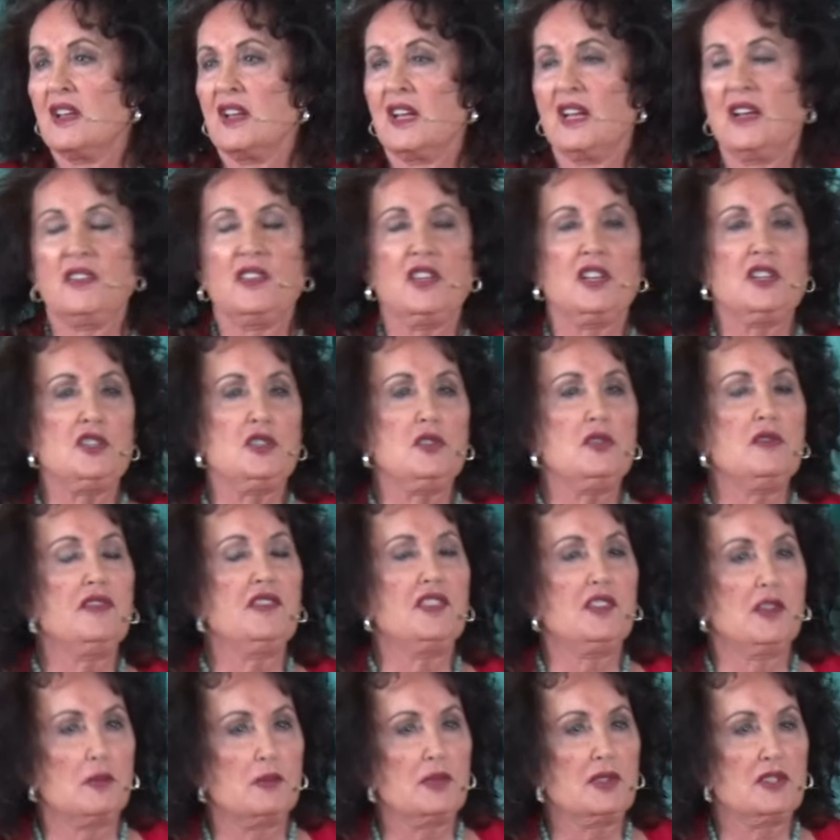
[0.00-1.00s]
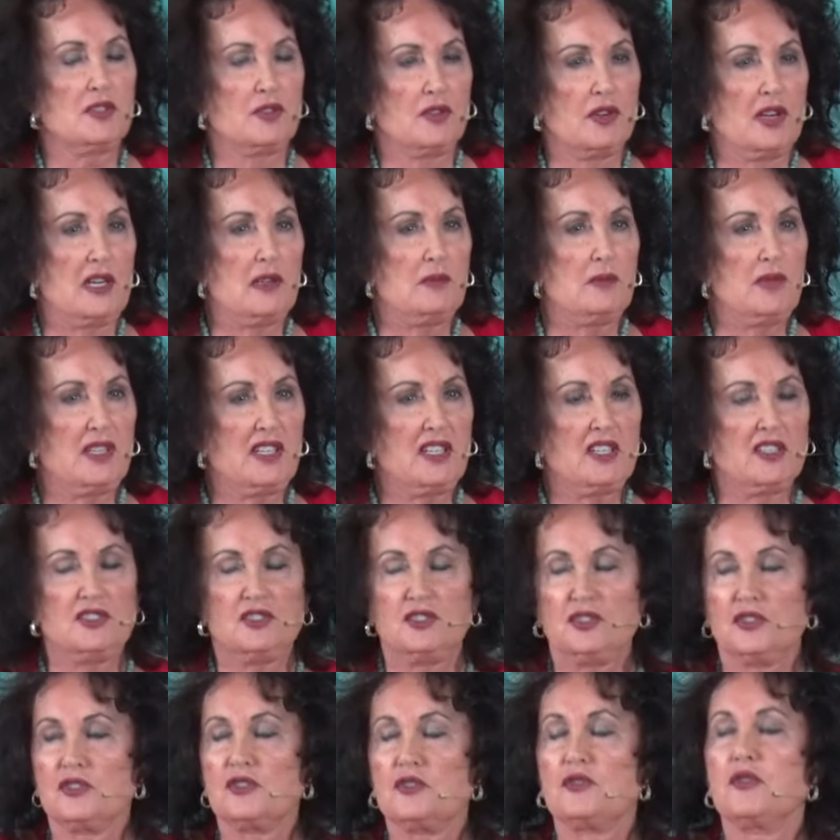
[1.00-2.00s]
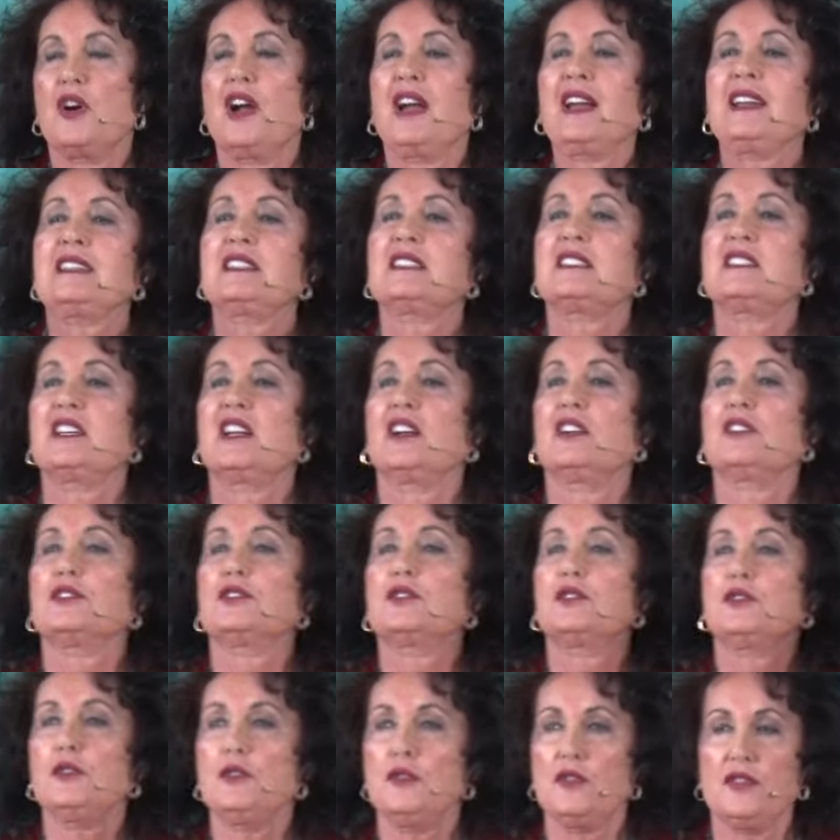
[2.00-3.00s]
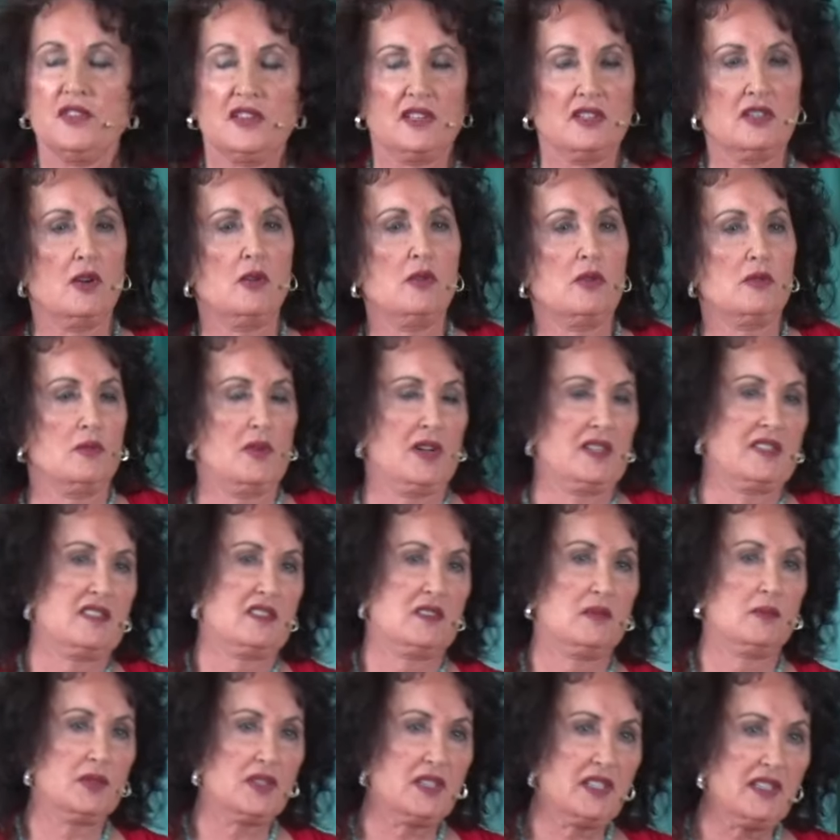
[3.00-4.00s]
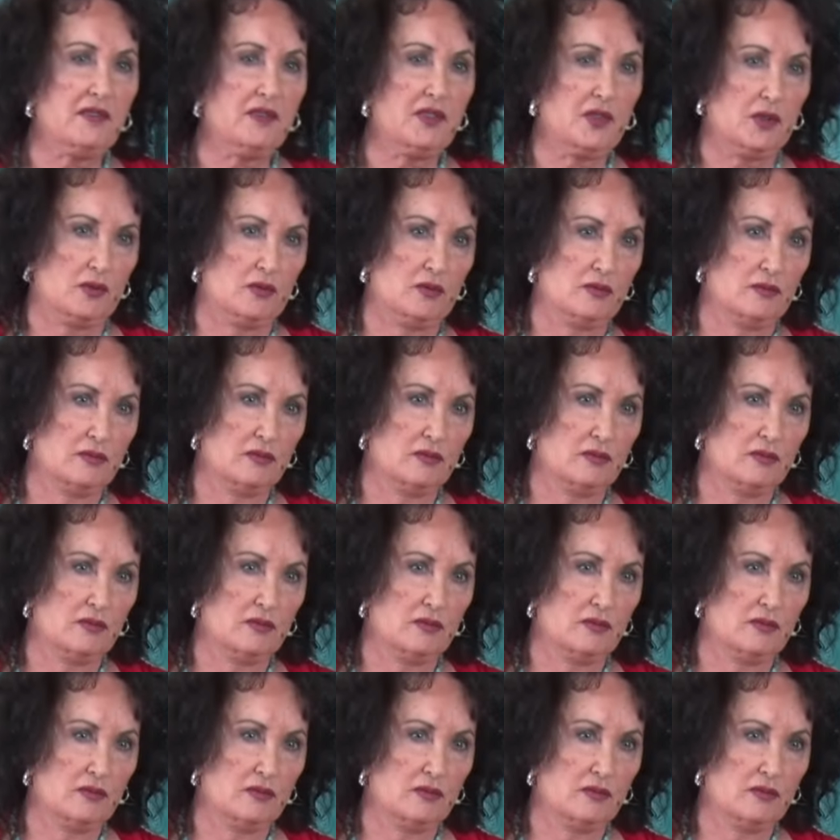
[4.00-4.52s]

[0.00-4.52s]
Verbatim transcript: And then you feel betrayed because you're trying to tell truth and no one wants to believe you.